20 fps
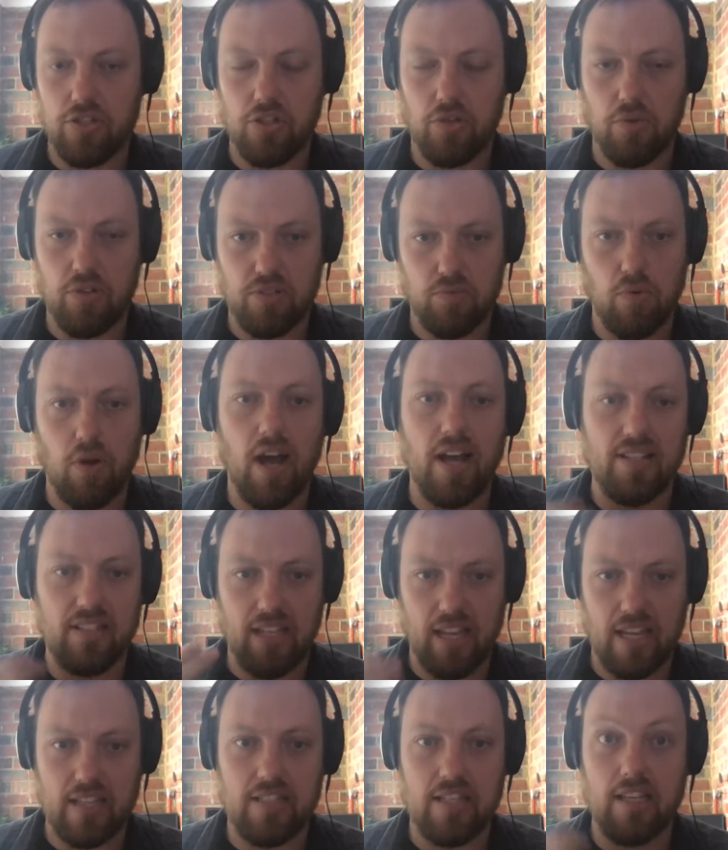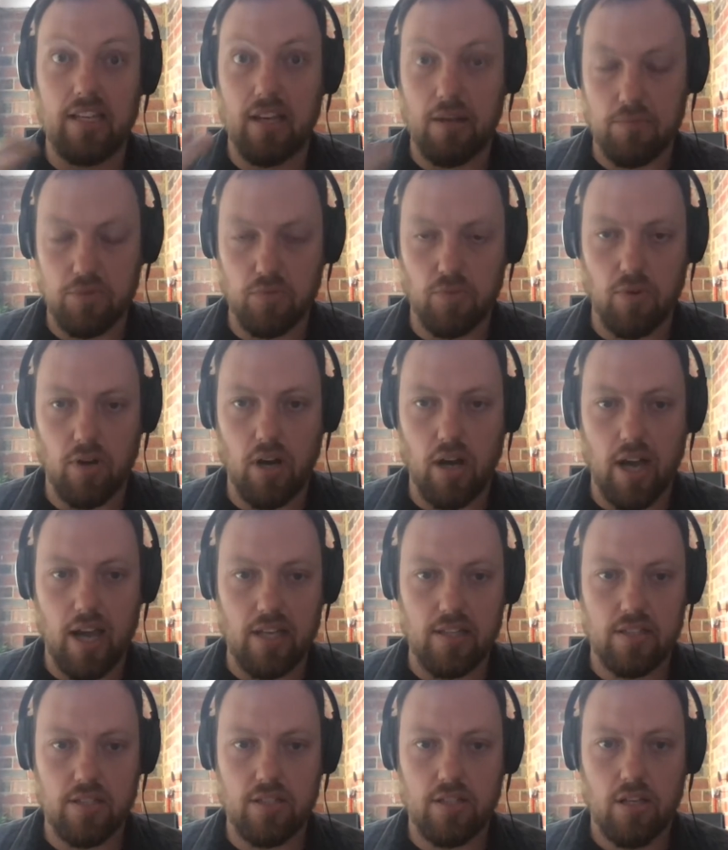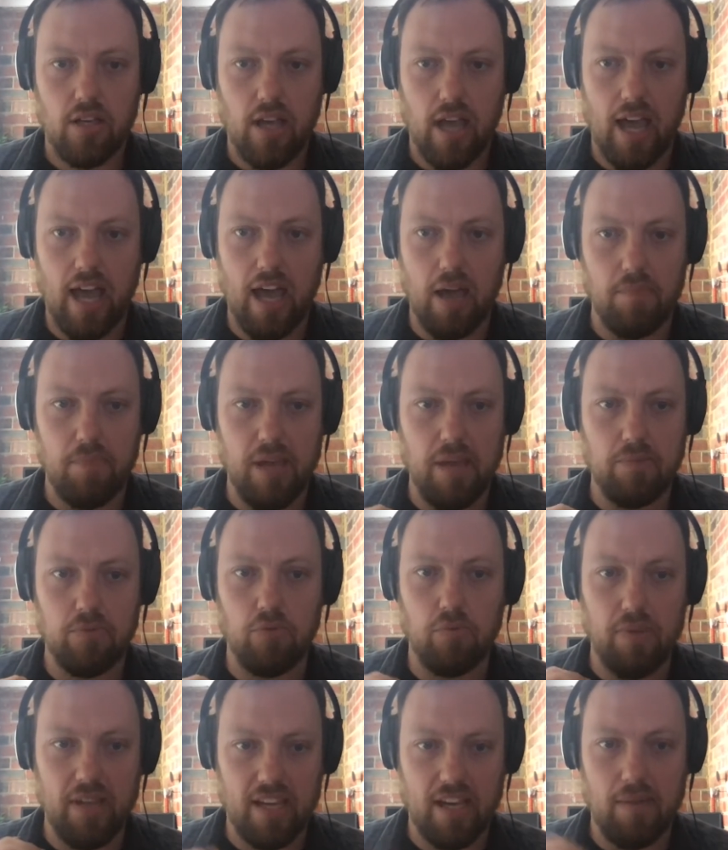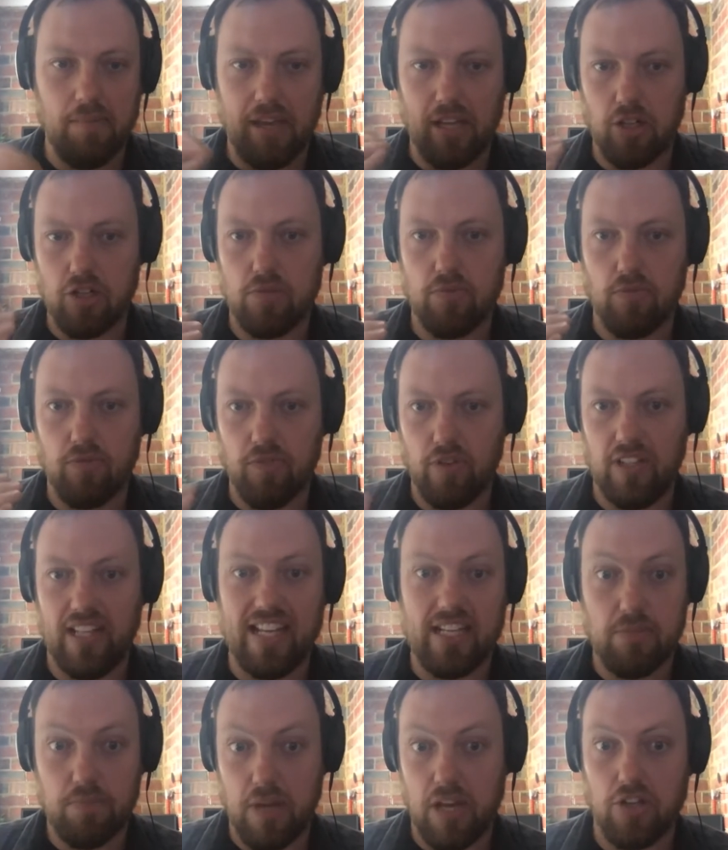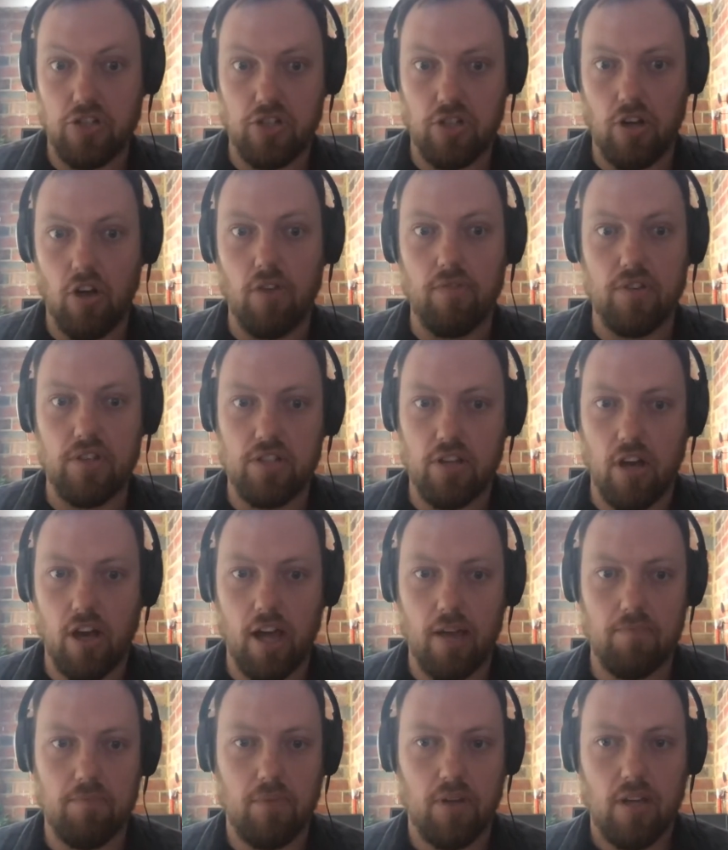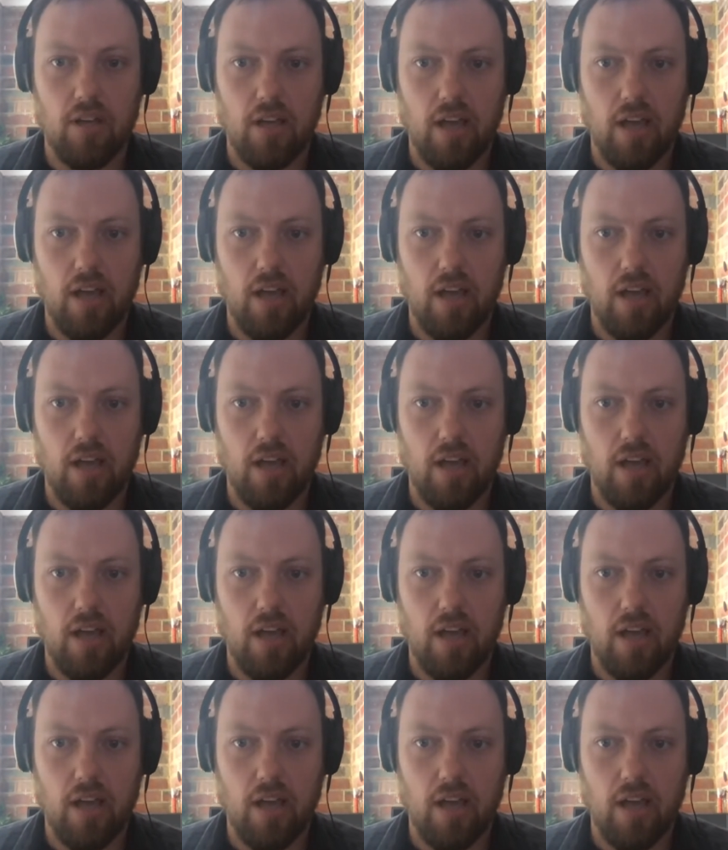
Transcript: So as incomes rise, people will become eligible for less pension over time.